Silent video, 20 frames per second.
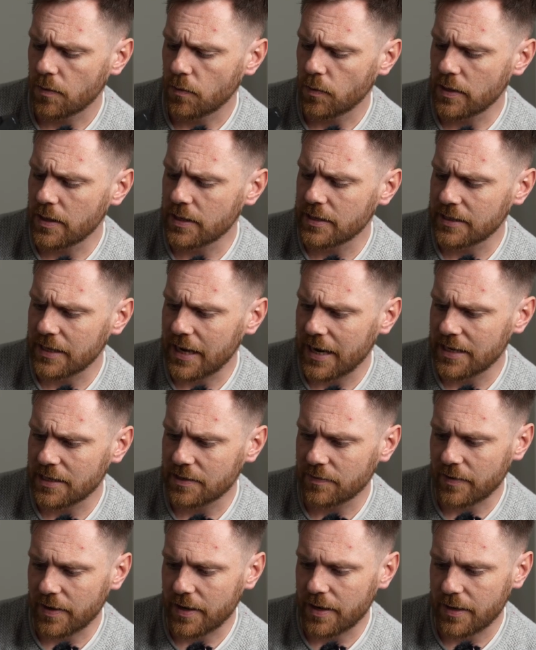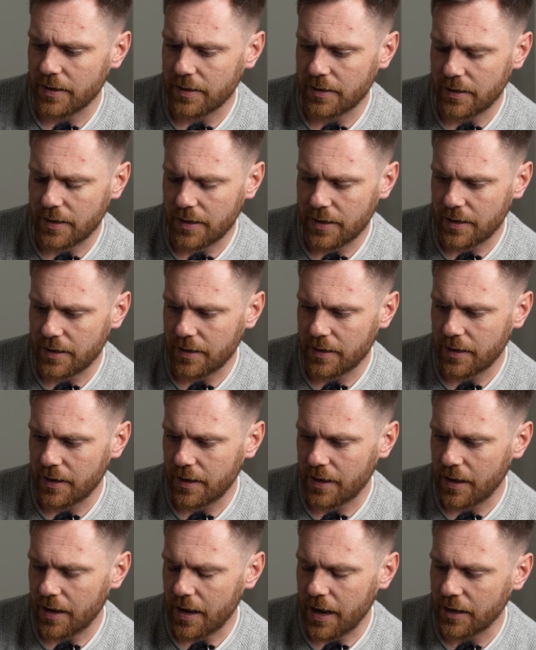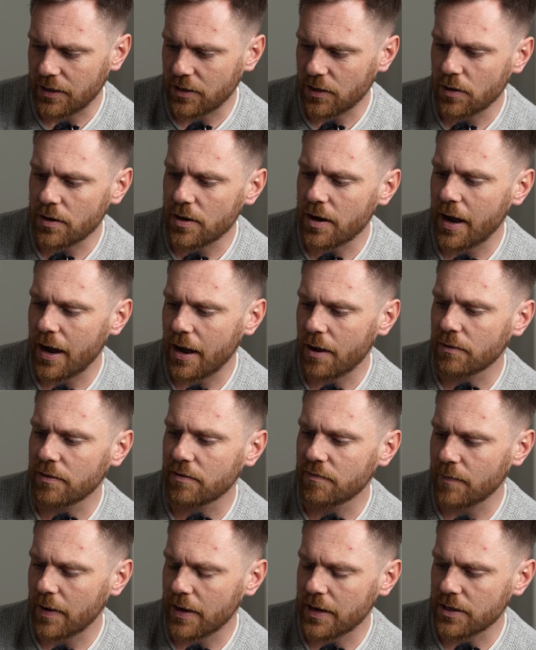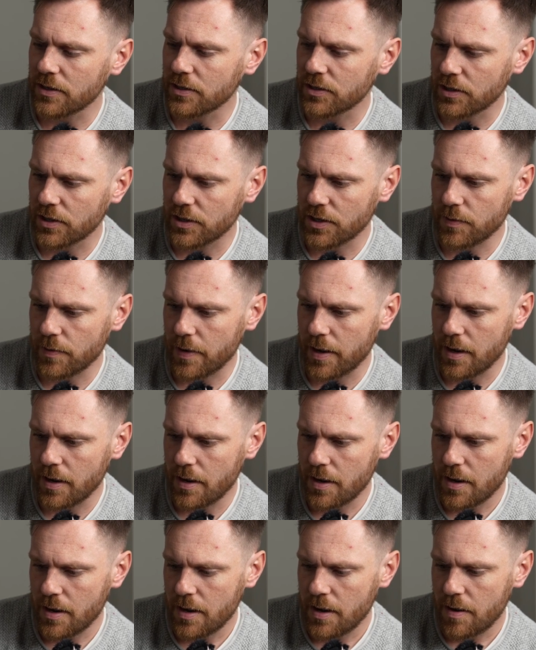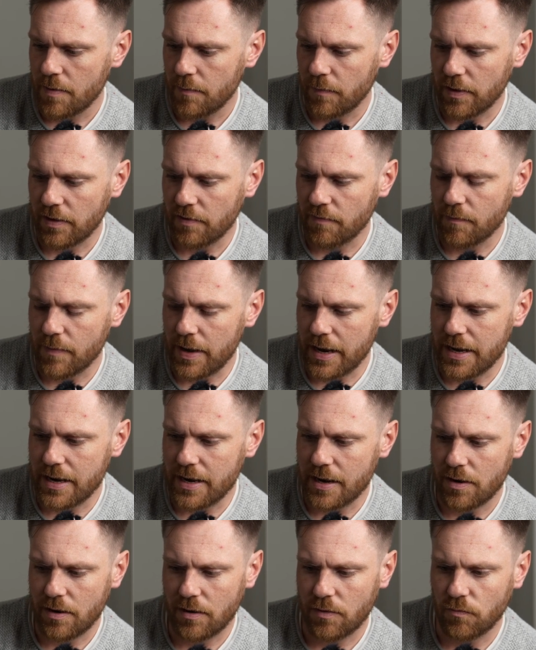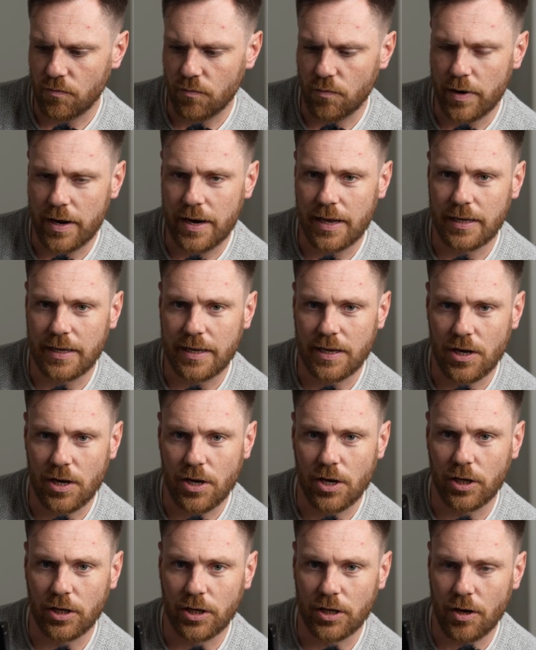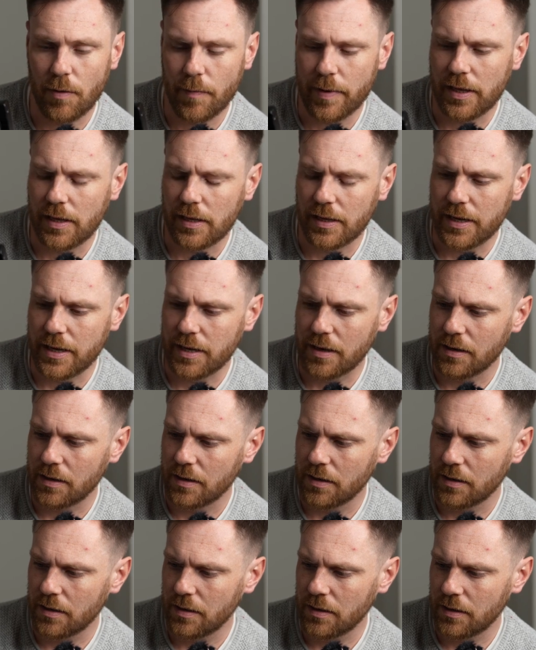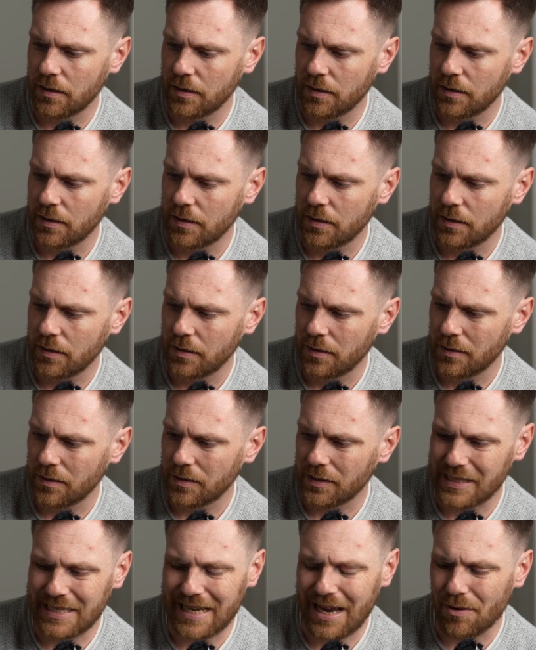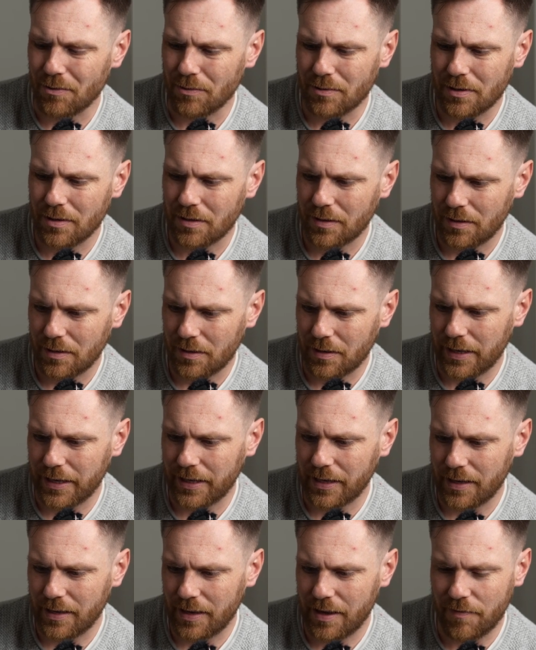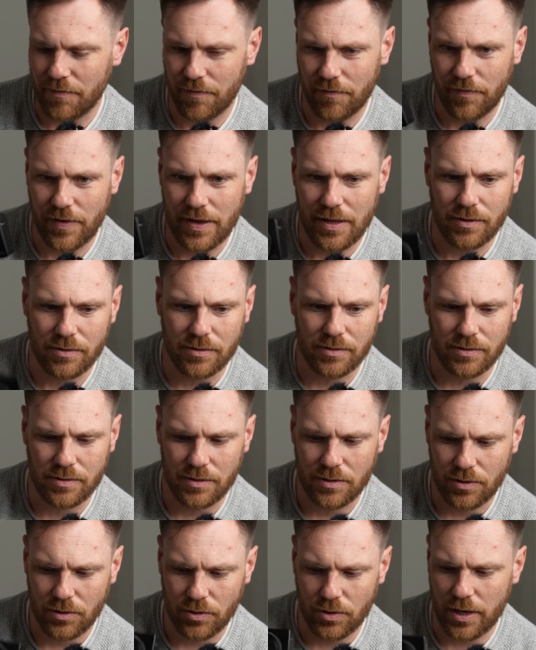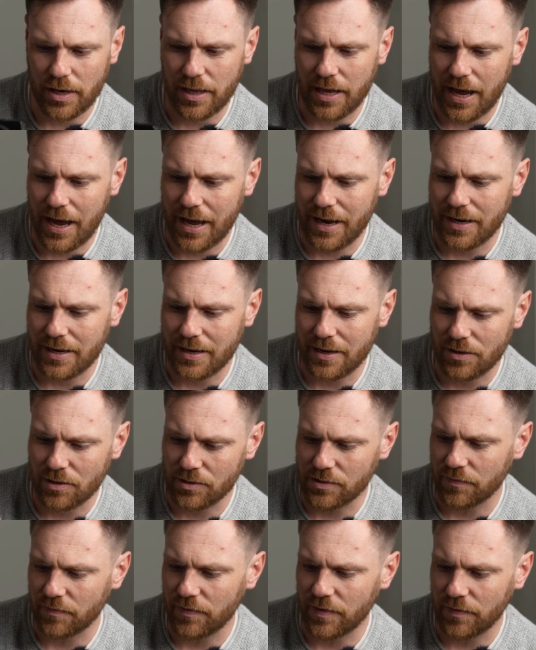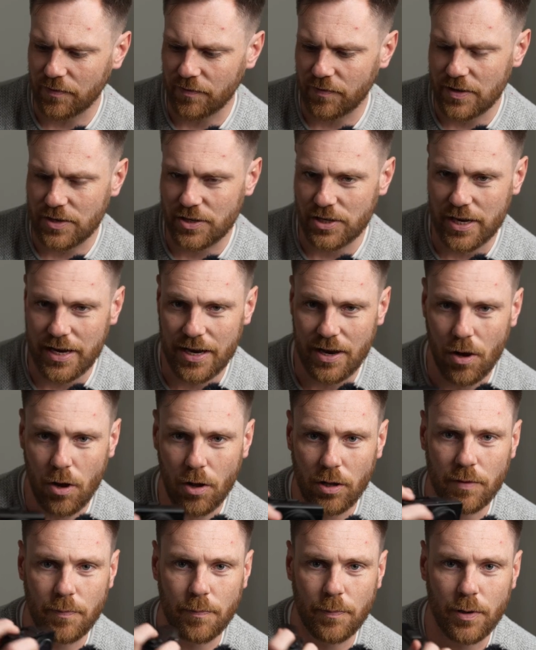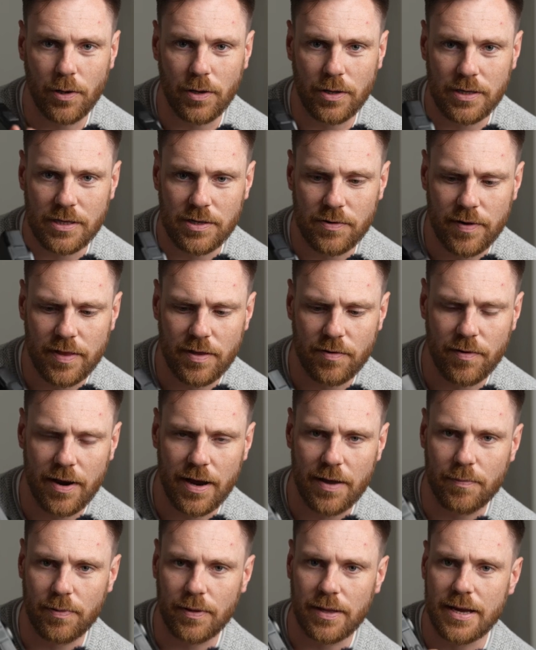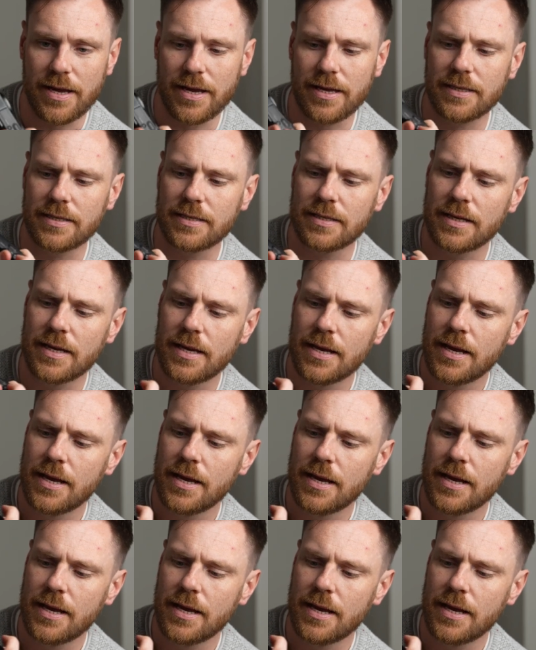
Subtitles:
with the size of it, I don't know how they've managed to do it, but they've made it really ergonomically sound. Like, it feels good in the hand, it doesn't feel fidgety, all the buttons are in the right place.